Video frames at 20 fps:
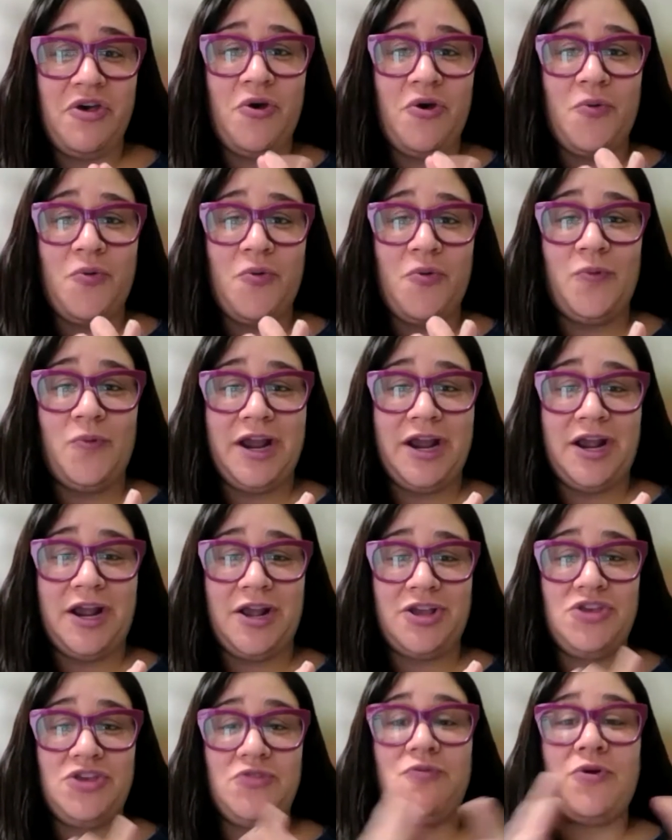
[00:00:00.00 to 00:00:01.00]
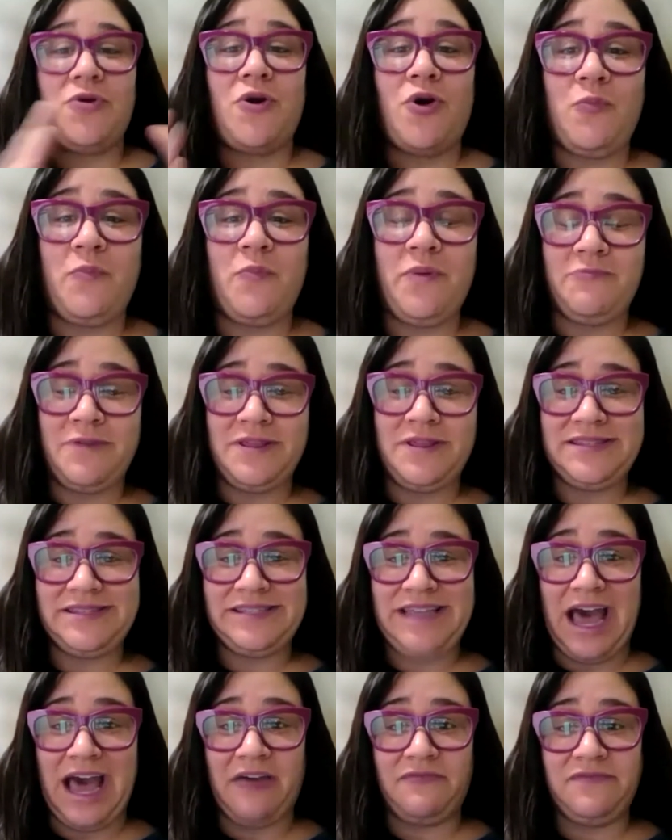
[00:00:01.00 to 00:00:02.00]
where you were open with
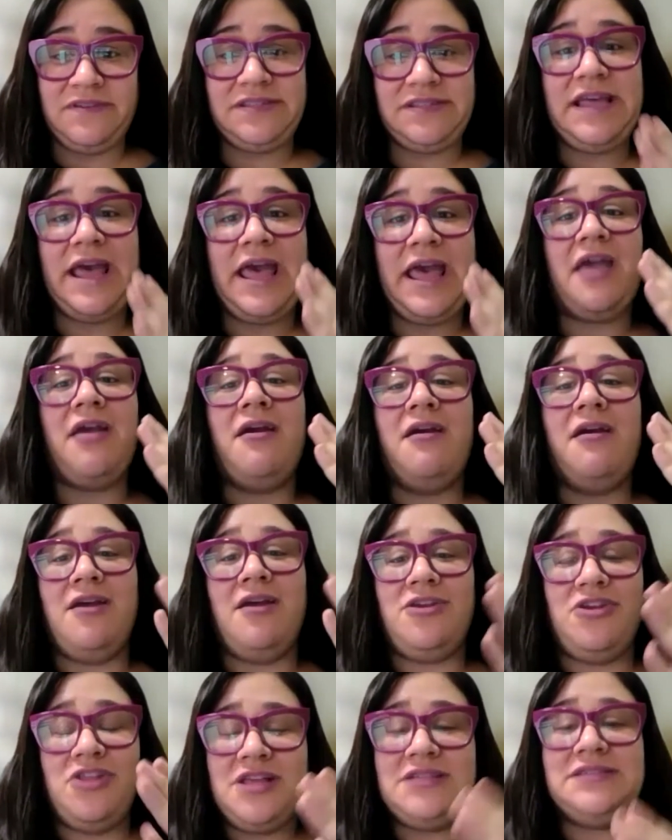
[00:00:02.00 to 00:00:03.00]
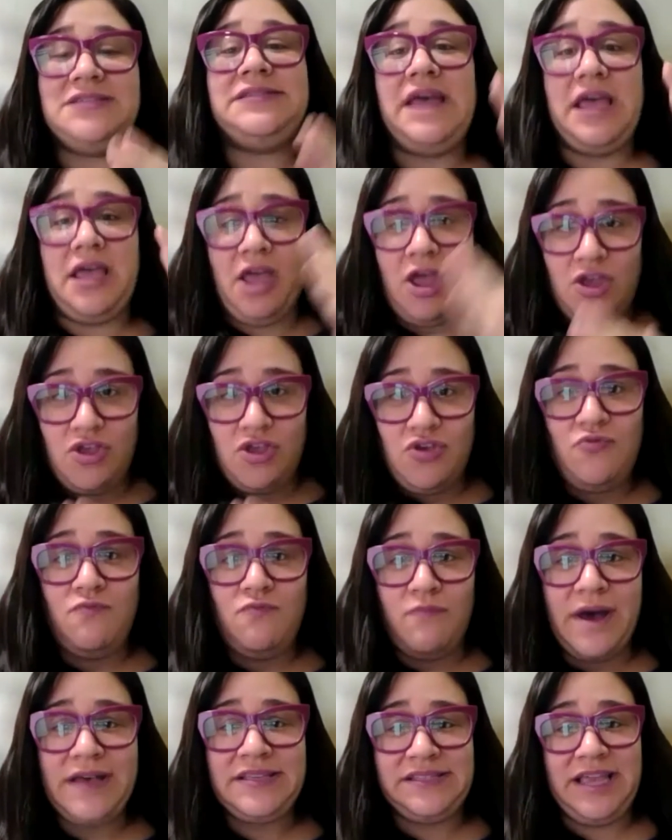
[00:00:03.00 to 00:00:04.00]
staff to say, you didn't say, you
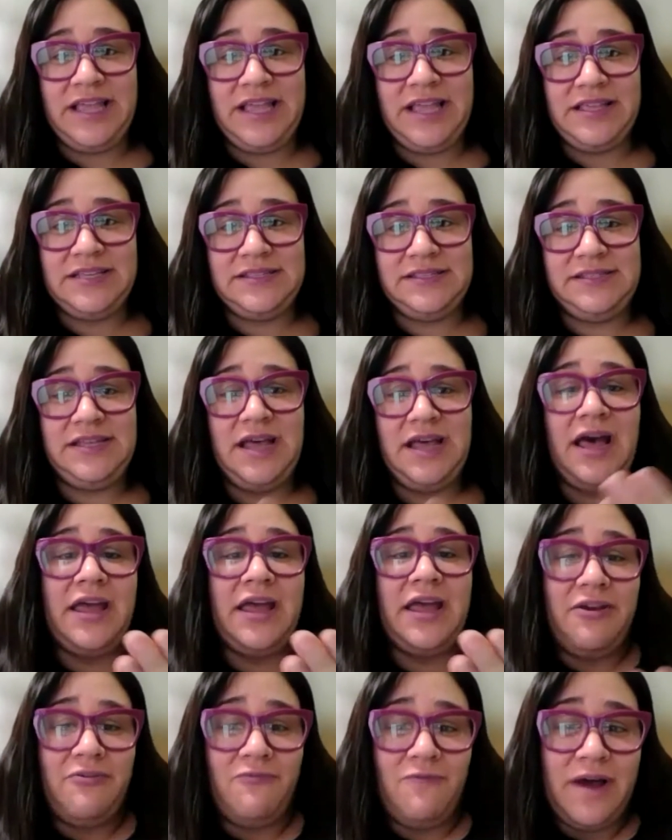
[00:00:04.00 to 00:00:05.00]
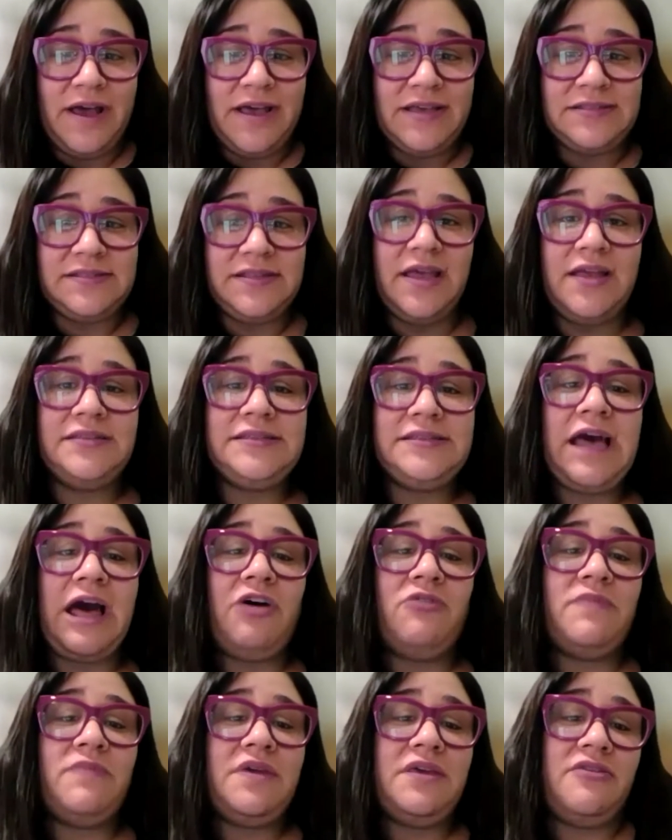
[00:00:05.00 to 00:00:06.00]
must get this done. It was,
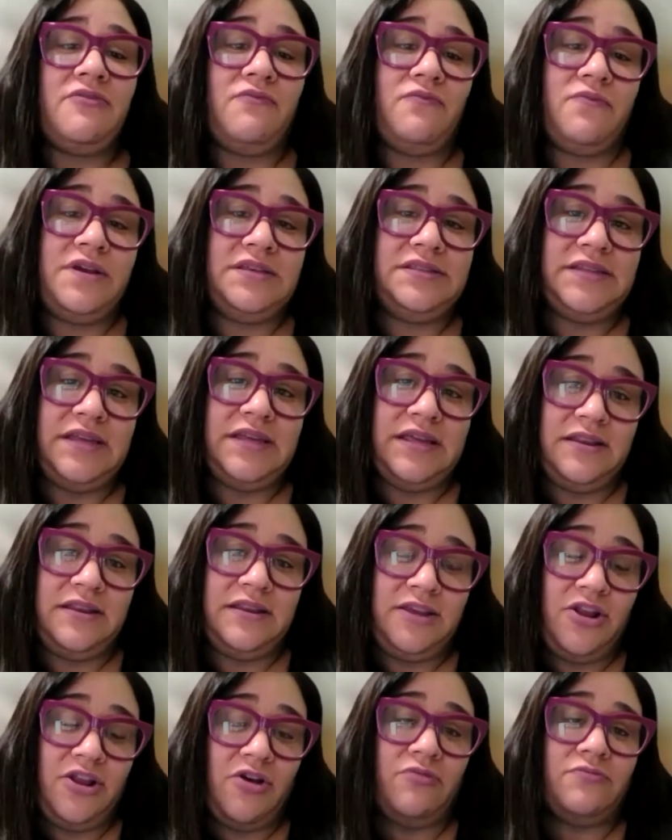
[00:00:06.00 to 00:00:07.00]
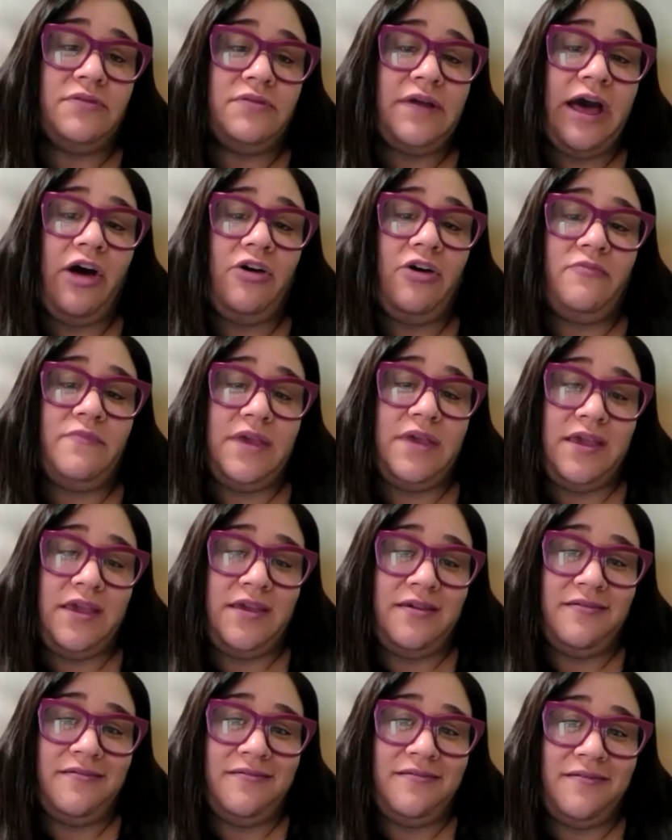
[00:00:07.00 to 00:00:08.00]
tell me the reason, help
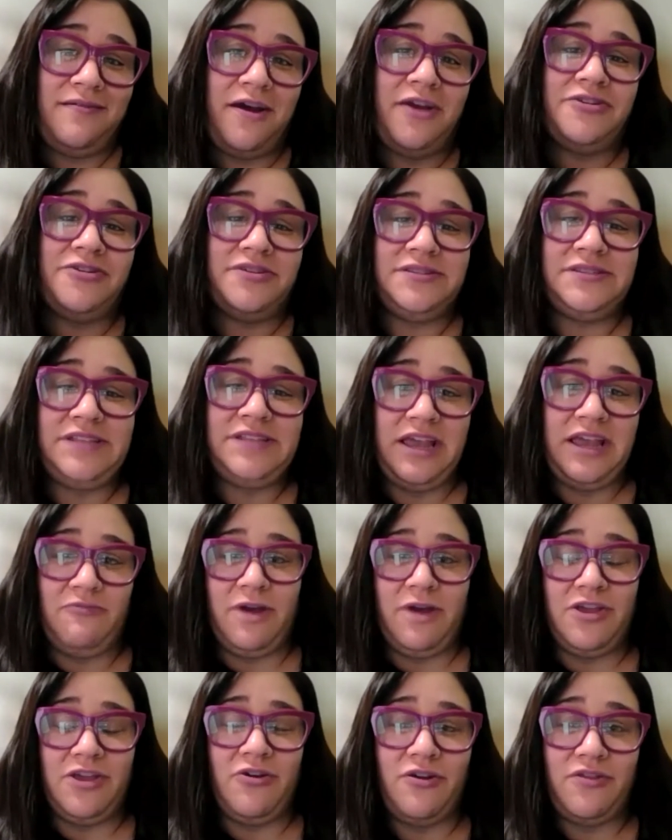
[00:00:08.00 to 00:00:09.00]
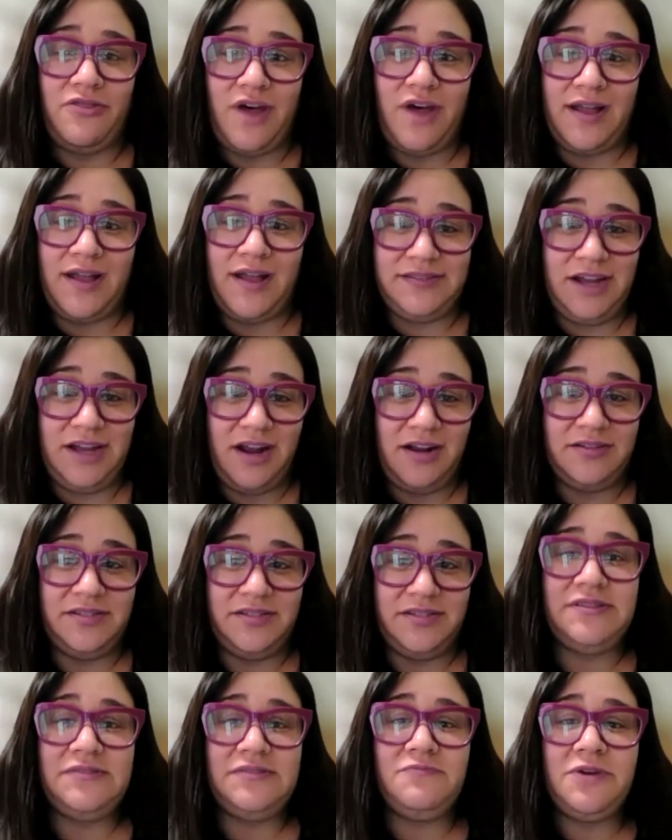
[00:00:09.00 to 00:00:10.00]
me understand what your thoughts are.
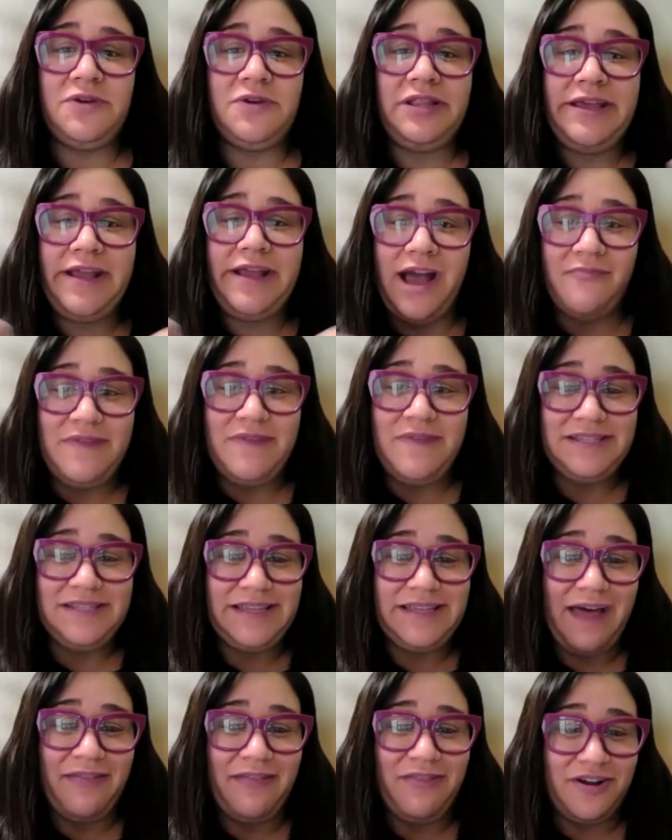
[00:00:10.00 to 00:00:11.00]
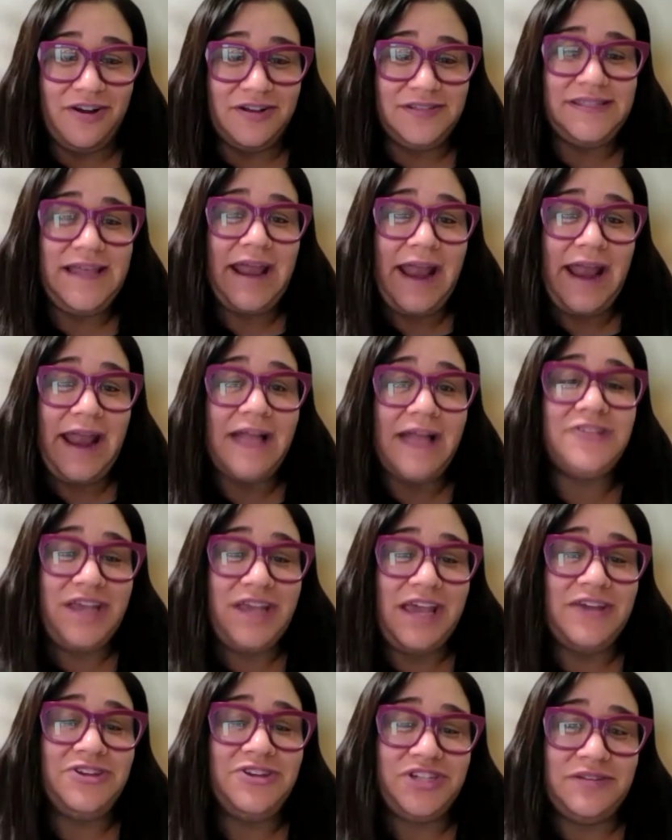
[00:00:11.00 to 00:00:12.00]
So it's really coming together. It's that
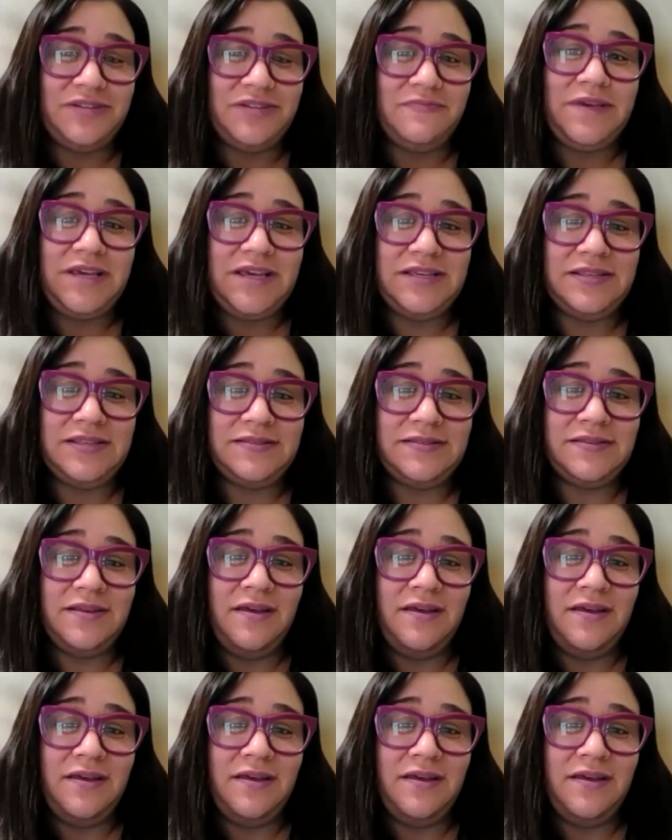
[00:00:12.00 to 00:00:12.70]
education piece.